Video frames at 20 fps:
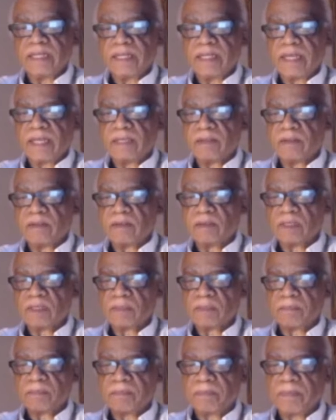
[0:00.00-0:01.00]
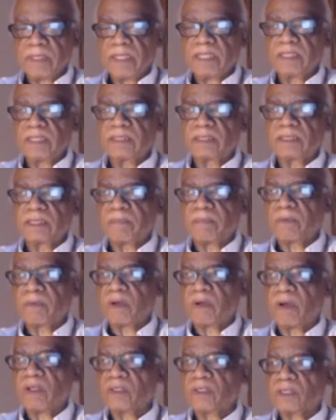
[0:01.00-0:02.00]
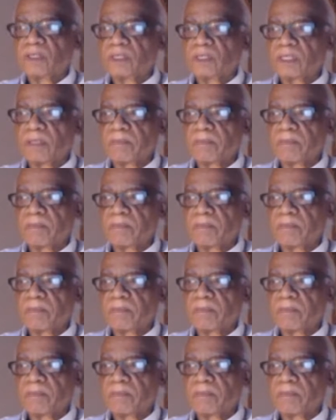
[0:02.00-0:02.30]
that there's a big subconscious